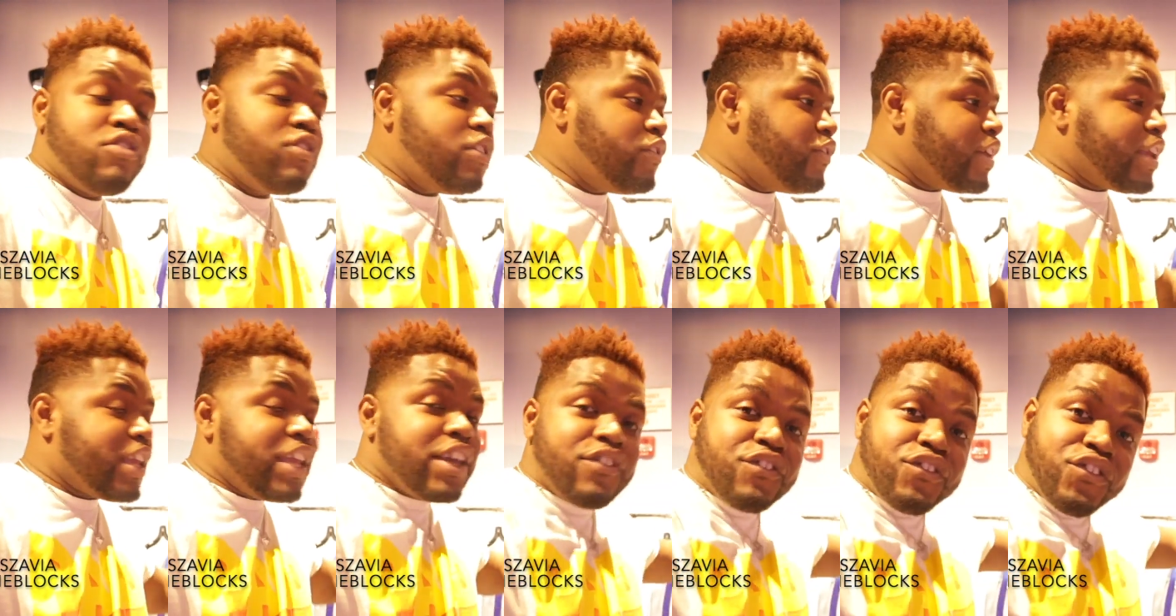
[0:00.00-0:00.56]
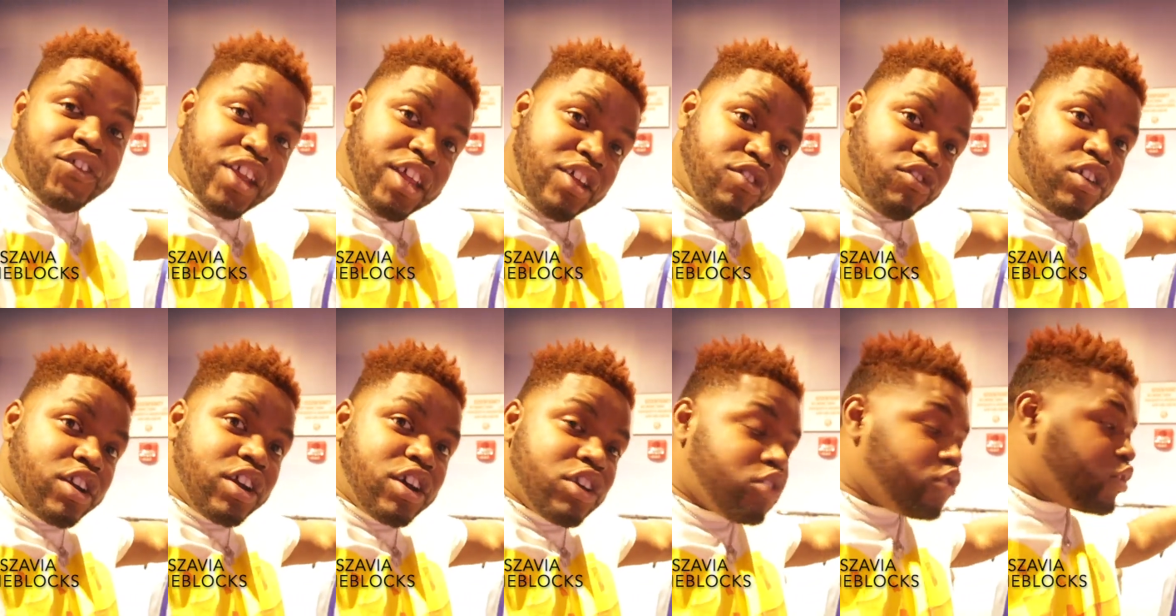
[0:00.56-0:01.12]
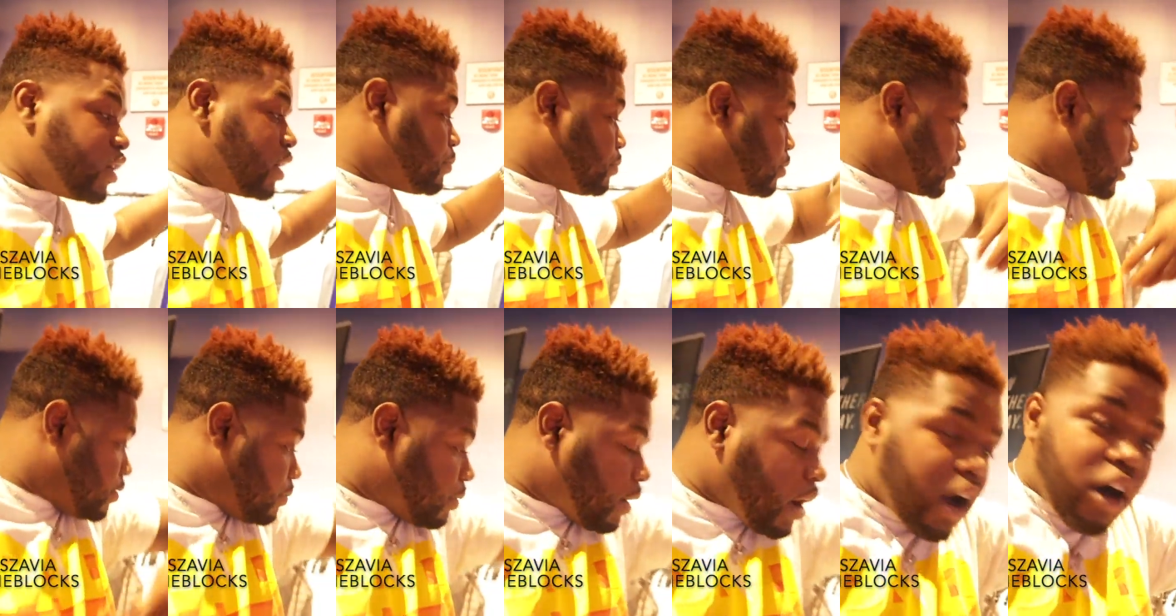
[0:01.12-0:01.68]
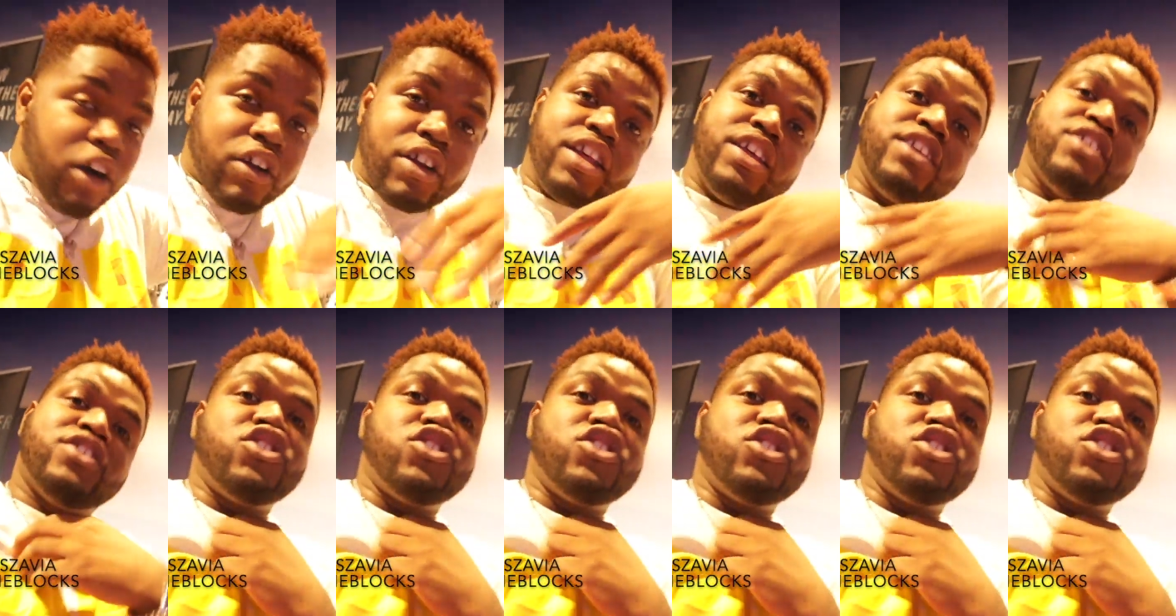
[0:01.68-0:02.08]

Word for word: We finna get flea real quick. Put up all this